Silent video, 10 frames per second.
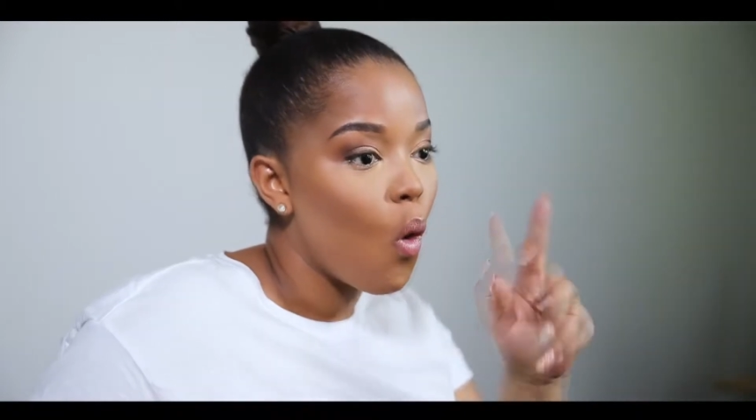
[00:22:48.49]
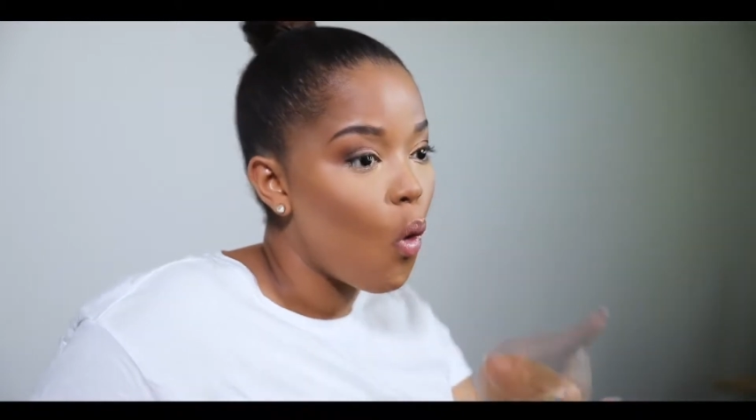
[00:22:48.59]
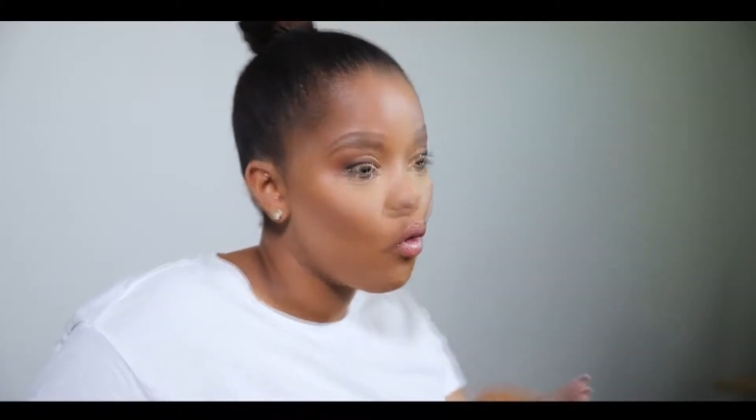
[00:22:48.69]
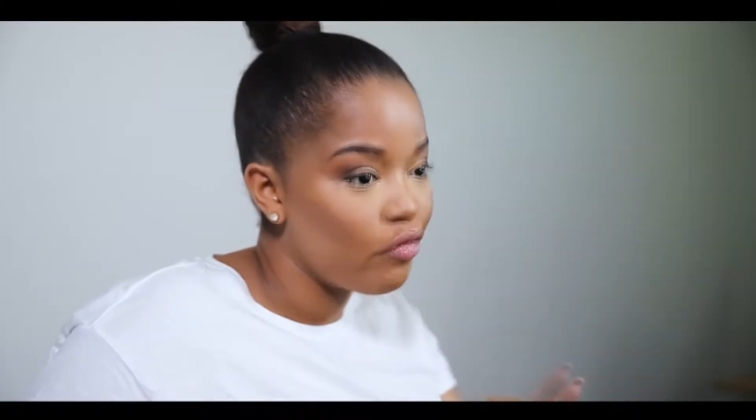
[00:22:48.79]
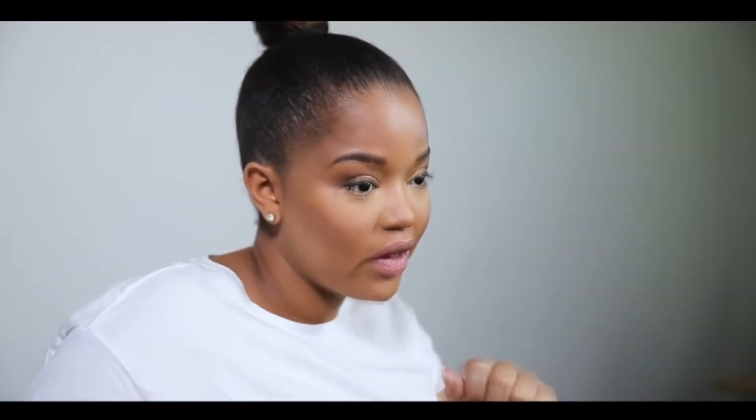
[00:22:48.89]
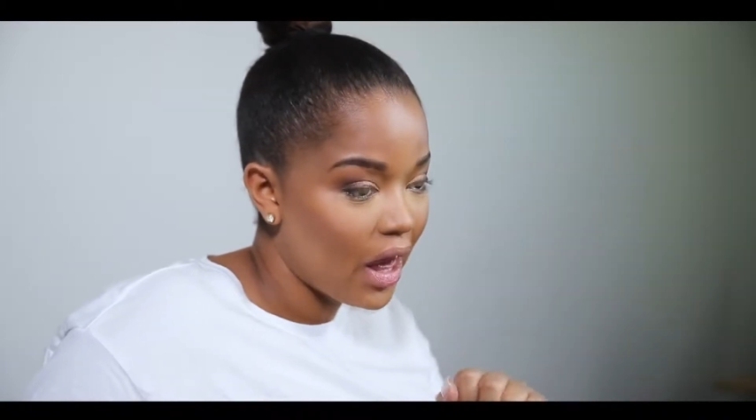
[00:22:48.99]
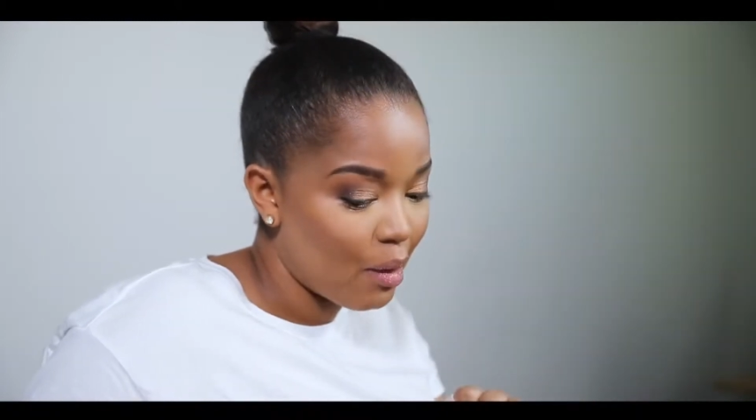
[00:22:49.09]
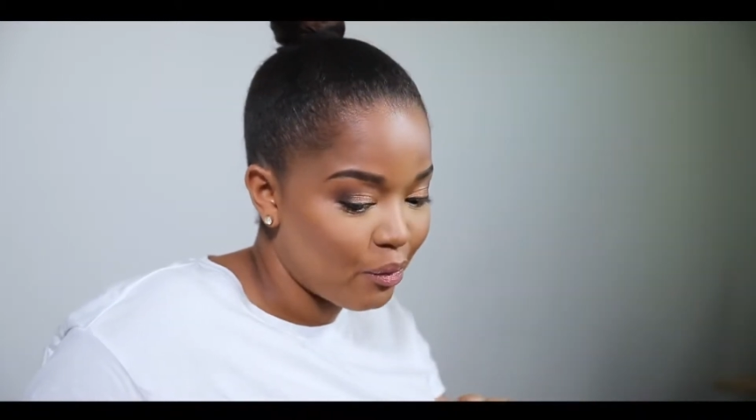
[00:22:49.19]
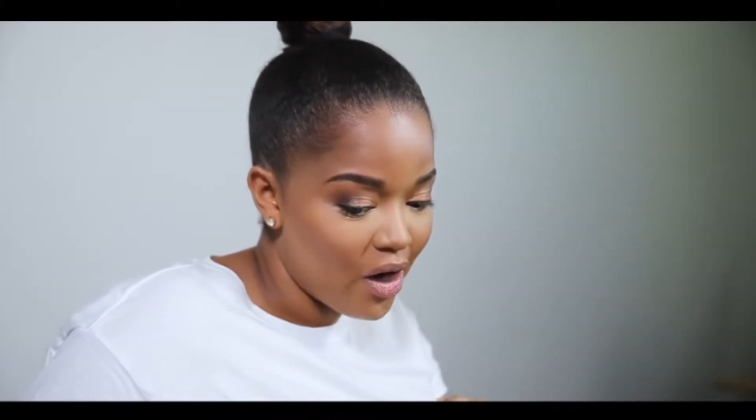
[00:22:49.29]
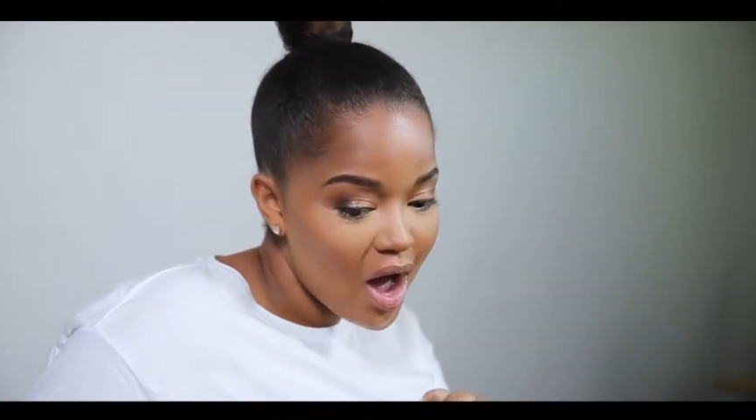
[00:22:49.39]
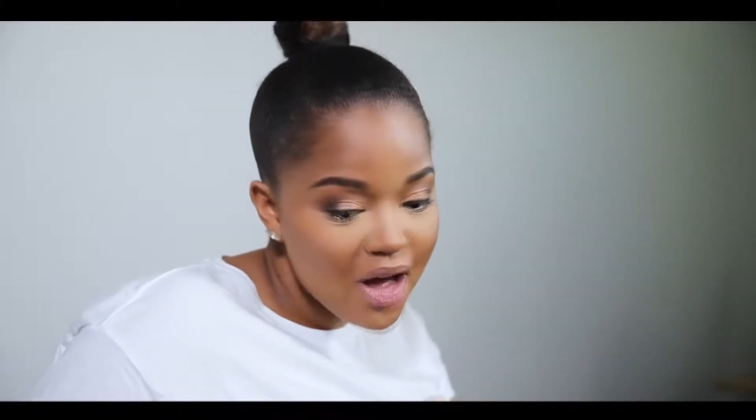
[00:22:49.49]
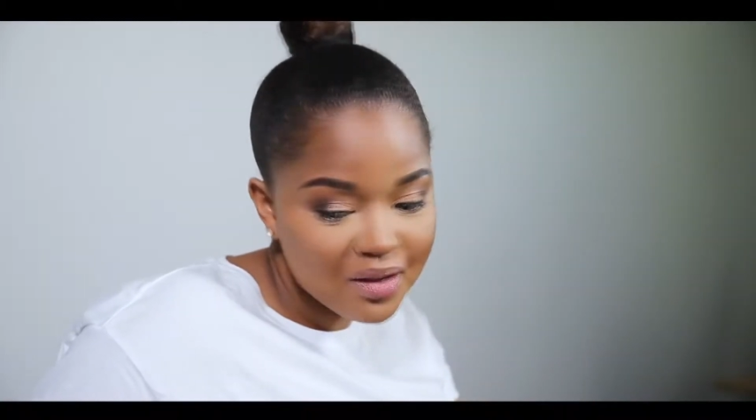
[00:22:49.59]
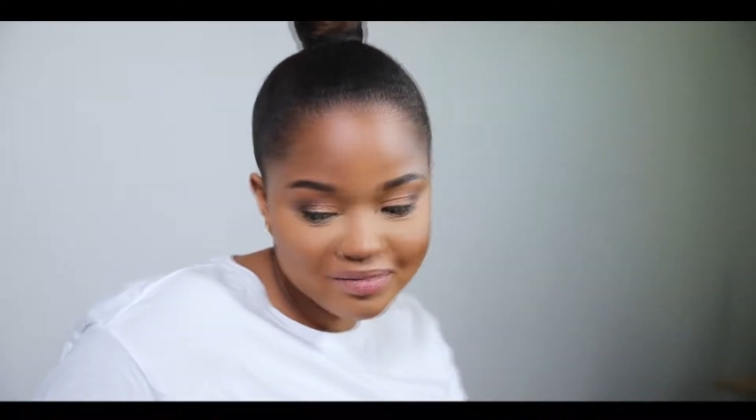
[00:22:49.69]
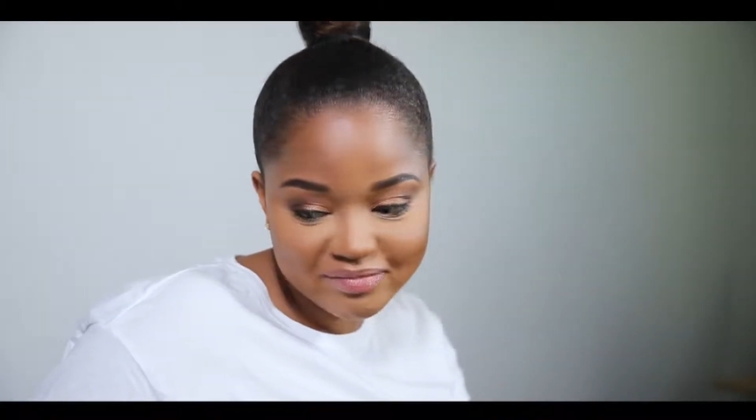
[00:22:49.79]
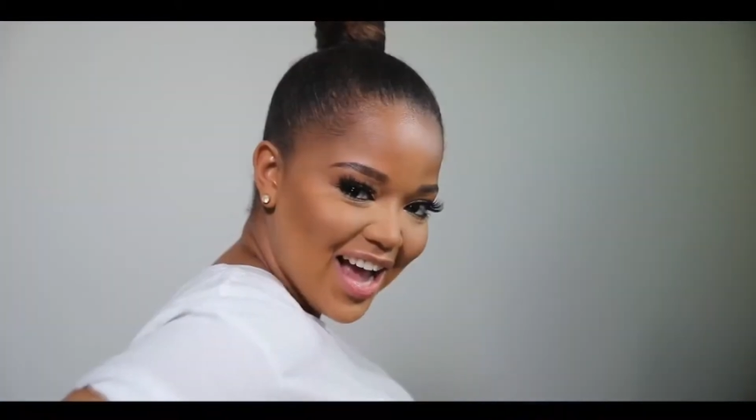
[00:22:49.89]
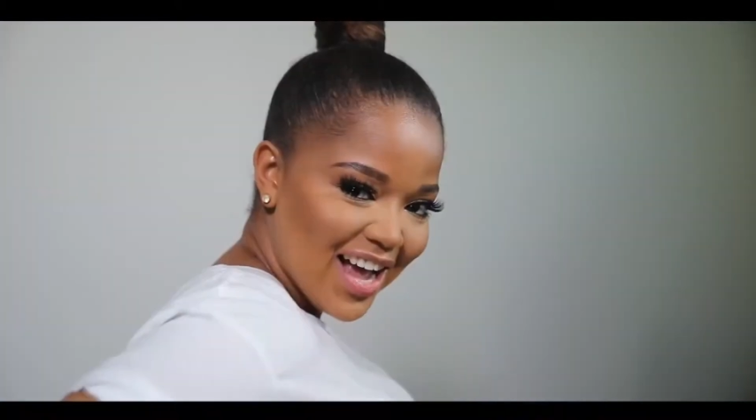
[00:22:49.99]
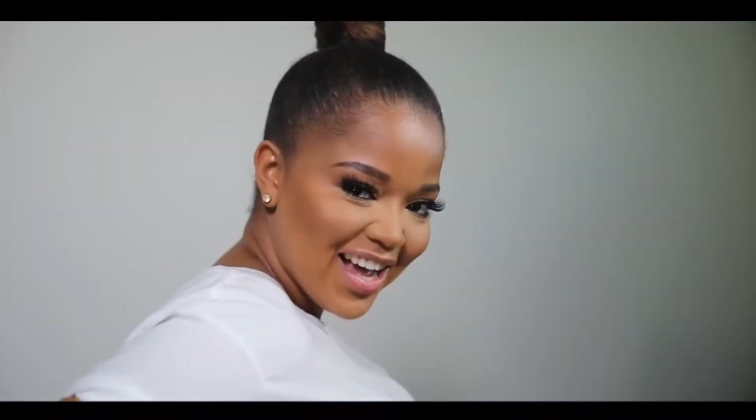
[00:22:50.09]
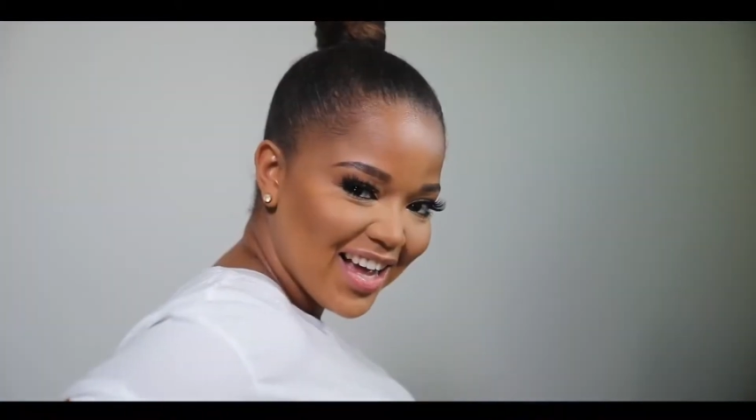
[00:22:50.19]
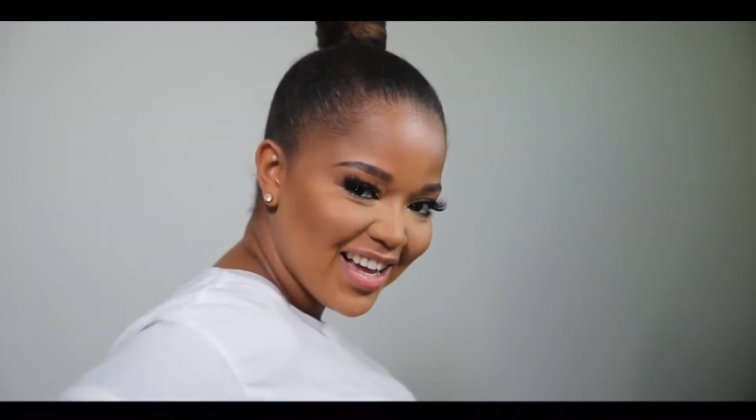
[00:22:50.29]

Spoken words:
off camera.